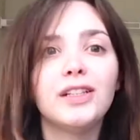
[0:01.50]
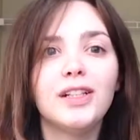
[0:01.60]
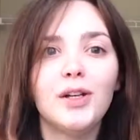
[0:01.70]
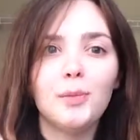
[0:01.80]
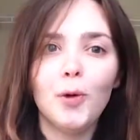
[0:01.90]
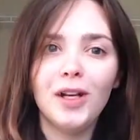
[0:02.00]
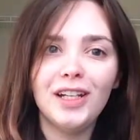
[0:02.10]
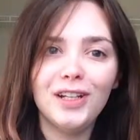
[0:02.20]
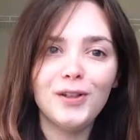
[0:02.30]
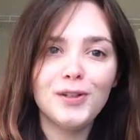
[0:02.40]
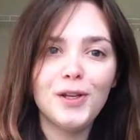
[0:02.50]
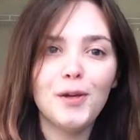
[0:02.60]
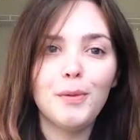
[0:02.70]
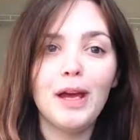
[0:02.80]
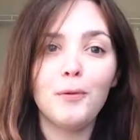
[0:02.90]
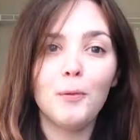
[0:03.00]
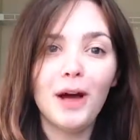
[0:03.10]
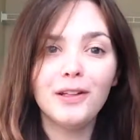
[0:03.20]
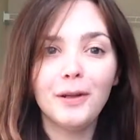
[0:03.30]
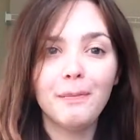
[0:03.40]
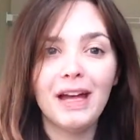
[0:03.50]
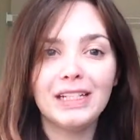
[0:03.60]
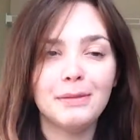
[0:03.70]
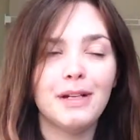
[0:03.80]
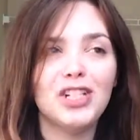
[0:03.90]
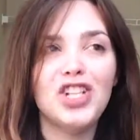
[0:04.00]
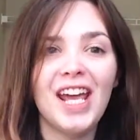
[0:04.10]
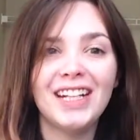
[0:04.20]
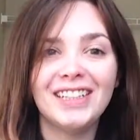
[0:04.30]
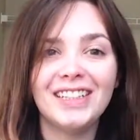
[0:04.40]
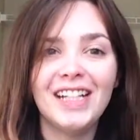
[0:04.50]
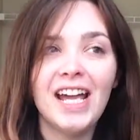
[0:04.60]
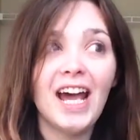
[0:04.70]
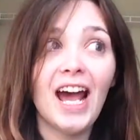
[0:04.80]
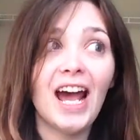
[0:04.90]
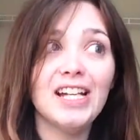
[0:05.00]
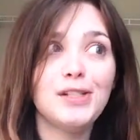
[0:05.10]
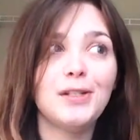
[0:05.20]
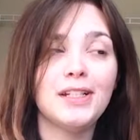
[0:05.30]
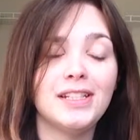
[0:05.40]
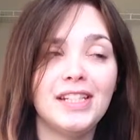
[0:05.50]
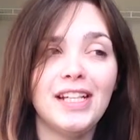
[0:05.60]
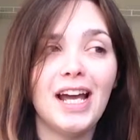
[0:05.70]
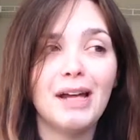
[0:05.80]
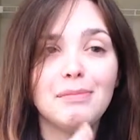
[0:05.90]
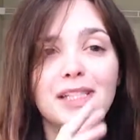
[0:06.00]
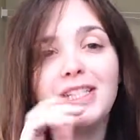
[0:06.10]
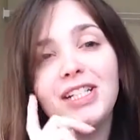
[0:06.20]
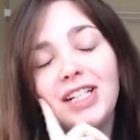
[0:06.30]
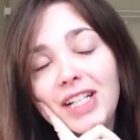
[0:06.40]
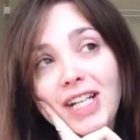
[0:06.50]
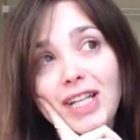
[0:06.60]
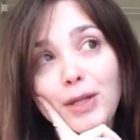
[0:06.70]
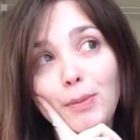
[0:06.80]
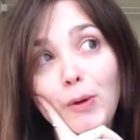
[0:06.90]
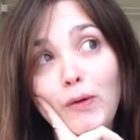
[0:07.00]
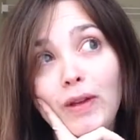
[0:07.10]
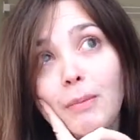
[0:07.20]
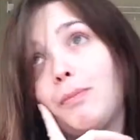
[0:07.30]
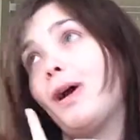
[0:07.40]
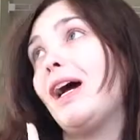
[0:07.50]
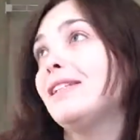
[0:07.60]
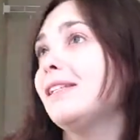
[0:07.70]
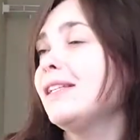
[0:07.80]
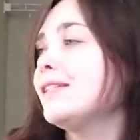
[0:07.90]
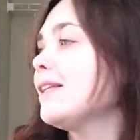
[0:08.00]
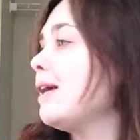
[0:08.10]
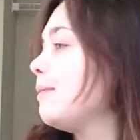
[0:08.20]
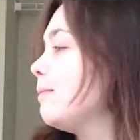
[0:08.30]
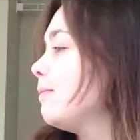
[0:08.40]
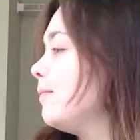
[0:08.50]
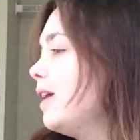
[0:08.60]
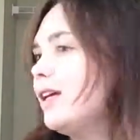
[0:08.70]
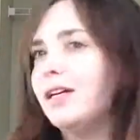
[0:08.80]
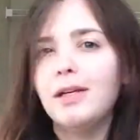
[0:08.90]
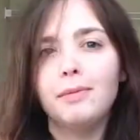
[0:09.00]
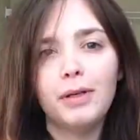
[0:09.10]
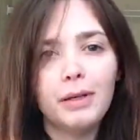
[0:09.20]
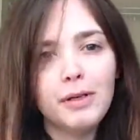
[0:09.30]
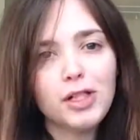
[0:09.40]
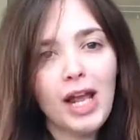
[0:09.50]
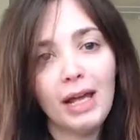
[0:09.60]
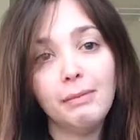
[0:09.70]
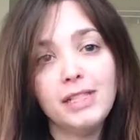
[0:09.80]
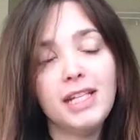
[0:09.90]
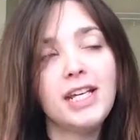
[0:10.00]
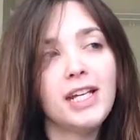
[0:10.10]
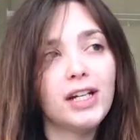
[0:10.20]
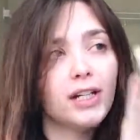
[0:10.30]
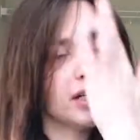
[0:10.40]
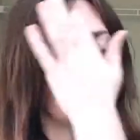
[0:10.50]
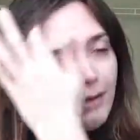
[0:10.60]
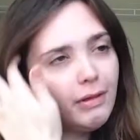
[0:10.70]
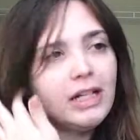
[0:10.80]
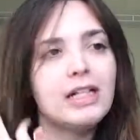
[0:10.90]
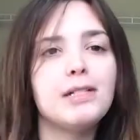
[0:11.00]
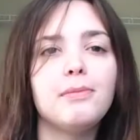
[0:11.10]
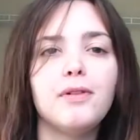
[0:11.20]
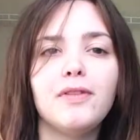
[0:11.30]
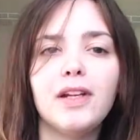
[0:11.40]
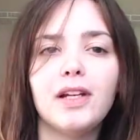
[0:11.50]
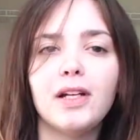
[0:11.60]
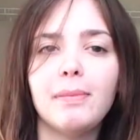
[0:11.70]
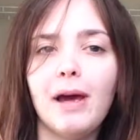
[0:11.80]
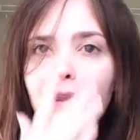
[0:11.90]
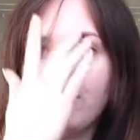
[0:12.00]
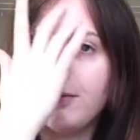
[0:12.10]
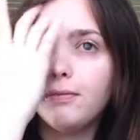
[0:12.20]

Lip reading: Good morning, YouTube, and welcome back to my channel. As you can see, I'm still in the moving process. I'm pretty much empty here, getting ready to move here in about